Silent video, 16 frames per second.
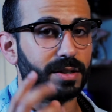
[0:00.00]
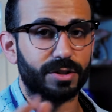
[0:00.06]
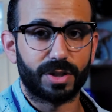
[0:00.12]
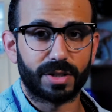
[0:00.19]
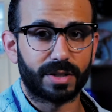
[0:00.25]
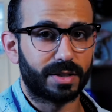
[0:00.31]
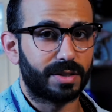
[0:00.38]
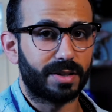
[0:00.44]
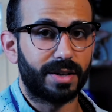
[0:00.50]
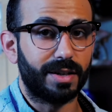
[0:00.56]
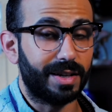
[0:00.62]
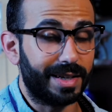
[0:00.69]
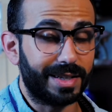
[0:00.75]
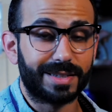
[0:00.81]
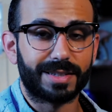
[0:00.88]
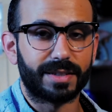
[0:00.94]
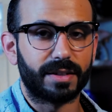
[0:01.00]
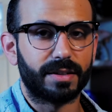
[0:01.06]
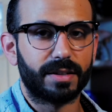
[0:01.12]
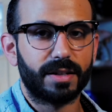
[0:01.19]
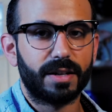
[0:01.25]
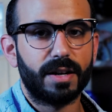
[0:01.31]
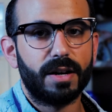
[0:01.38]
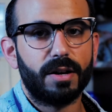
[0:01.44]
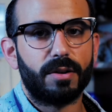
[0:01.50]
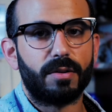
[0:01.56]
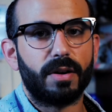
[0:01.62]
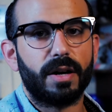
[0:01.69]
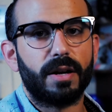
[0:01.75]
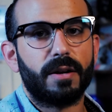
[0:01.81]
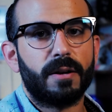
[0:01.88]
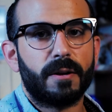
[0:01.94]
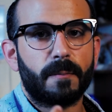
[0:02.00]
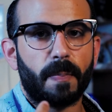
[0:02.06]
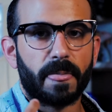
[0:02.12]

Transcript: in just an instant, right?